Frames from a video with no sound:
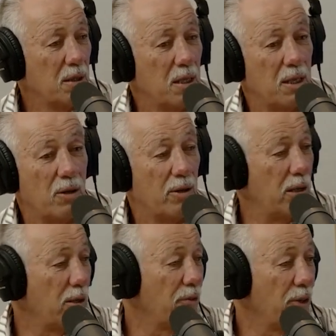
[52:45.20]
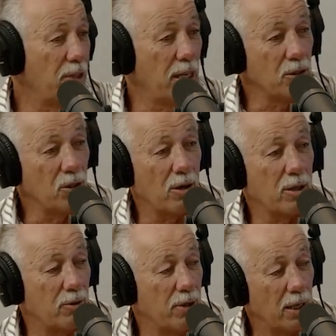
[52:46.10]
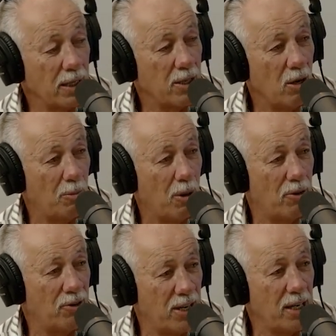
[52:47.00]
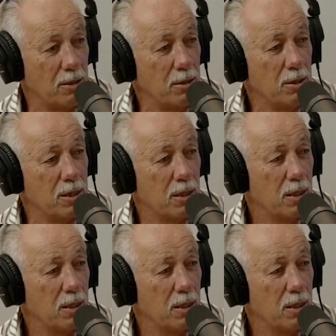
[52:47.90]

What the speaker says: And I'd look at the tins. I could nearly tell by the tins.